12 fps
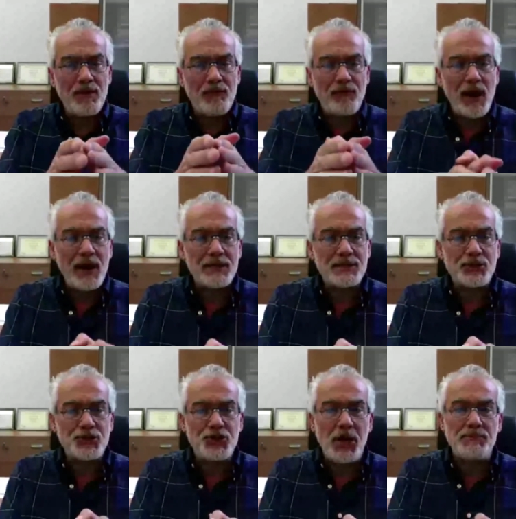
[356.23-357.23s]
virus
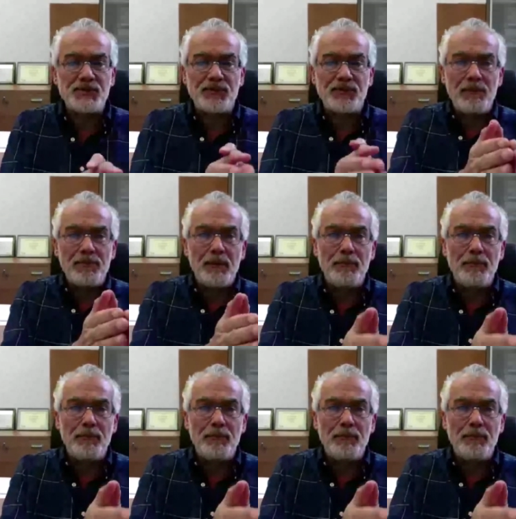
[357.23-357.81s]
jumps from the